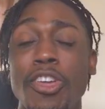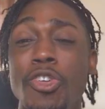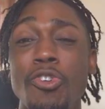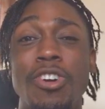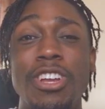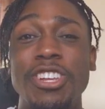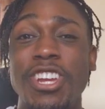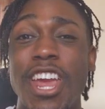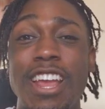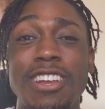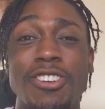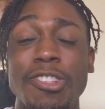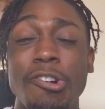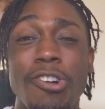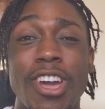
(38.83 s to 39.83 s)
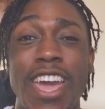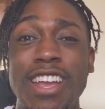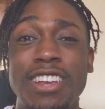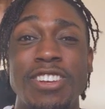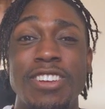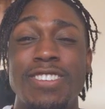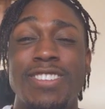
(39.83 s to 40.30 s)
you can change
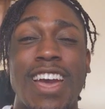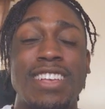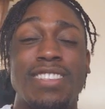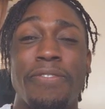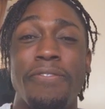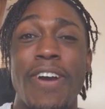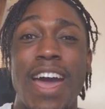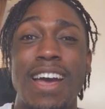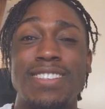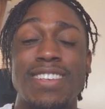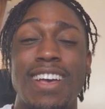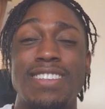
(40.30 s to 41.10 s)
locations as fast